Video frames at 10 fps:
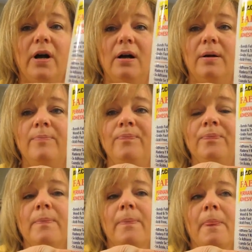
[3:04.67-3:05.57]
But
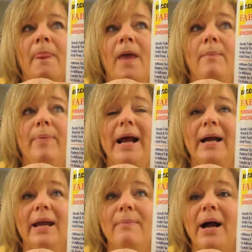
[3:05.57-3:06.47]
I
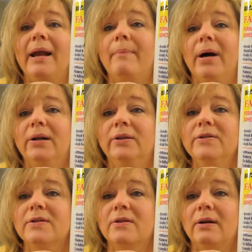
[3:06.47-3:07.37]
get mine at
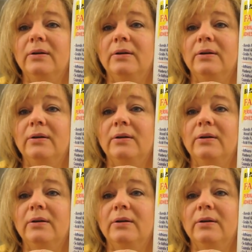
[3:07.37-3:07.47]
Michael's,